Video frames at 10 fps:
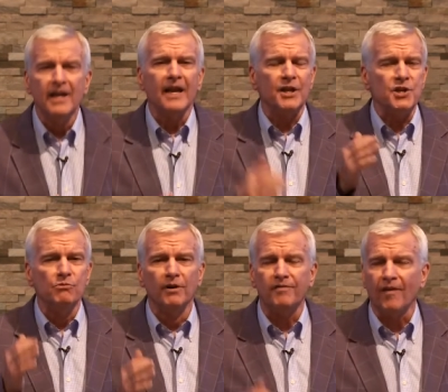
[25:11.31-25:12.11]
and you
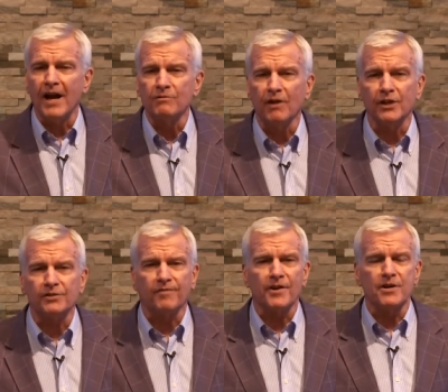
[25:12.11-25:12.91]
will find rest
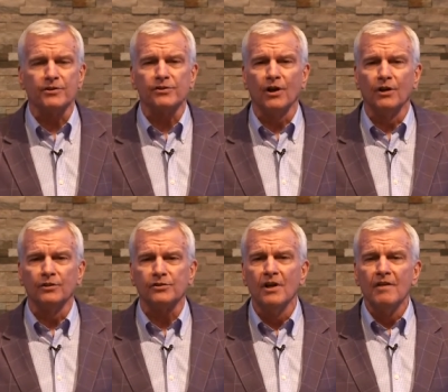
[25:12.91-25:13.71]
for your
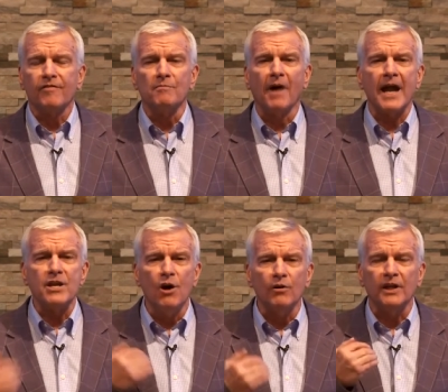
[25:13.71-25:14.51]
souls, for my
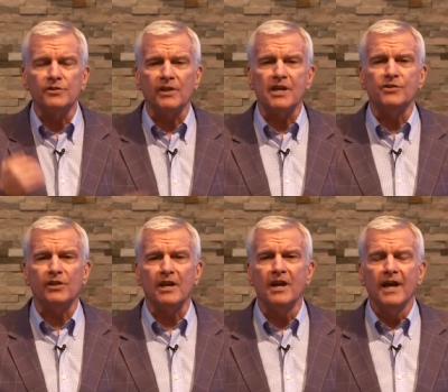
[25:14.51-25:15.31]
yoke is
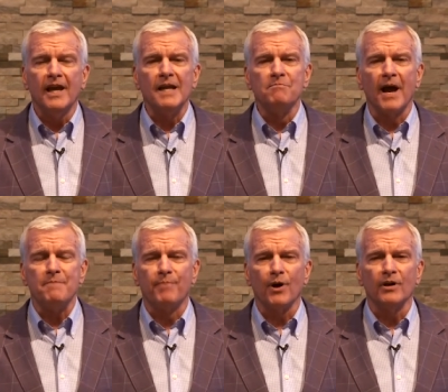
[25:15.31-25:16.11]
easy and my
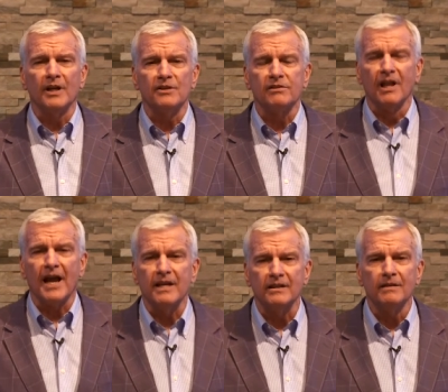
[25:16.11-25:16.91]
burden is
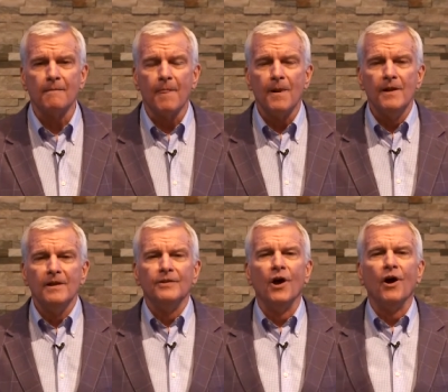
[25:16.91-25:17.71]
light.
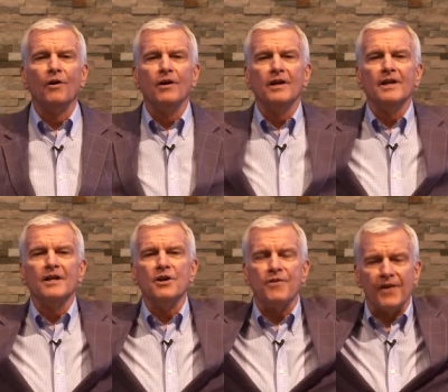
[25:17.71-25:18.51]
No,
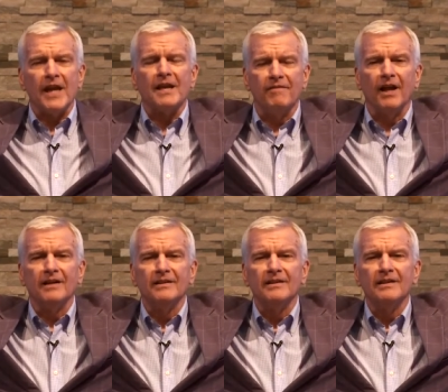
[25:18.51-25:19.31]
you think of it.
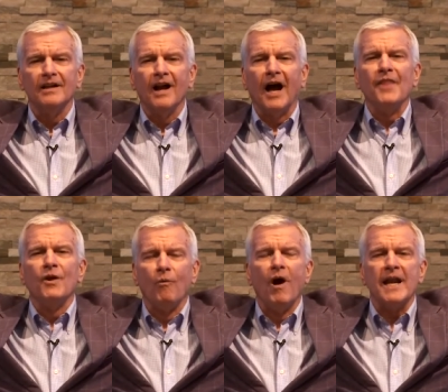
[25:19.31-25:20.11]
On the
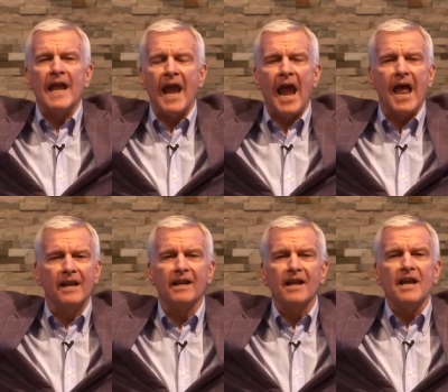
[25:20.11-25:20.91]
one
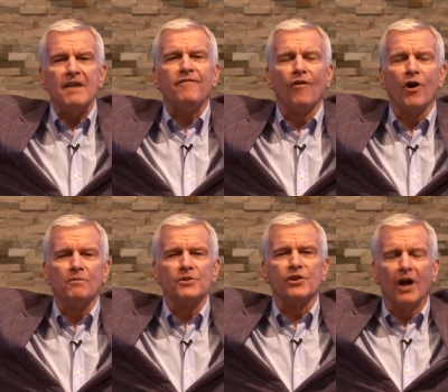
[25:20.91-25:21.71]
hand, he
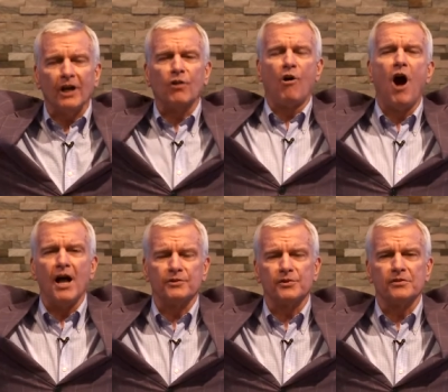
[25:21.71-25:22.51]
forms a
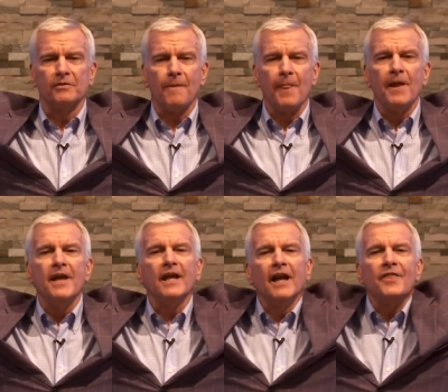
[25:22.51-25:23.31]
cross,
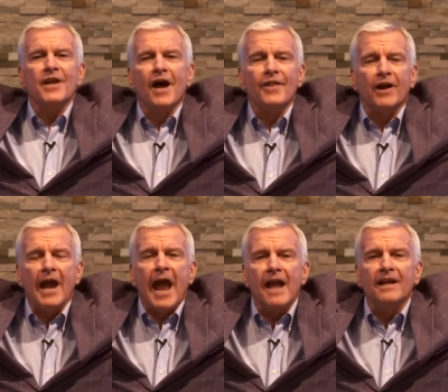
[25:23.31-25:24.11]
and on the other
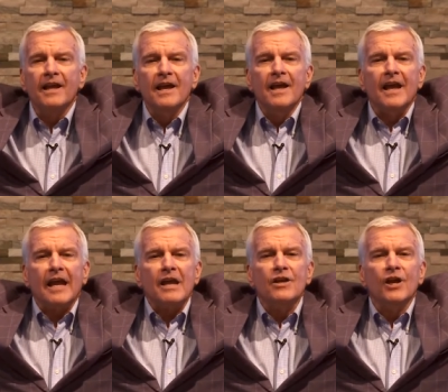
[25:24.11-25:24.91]
hand,
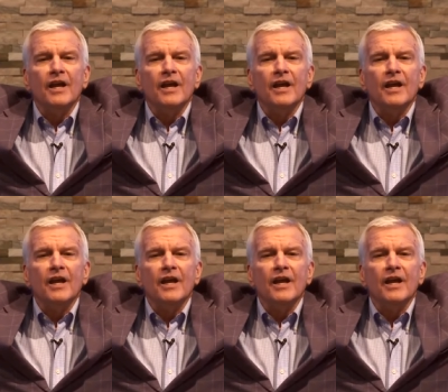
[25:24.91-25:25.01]
he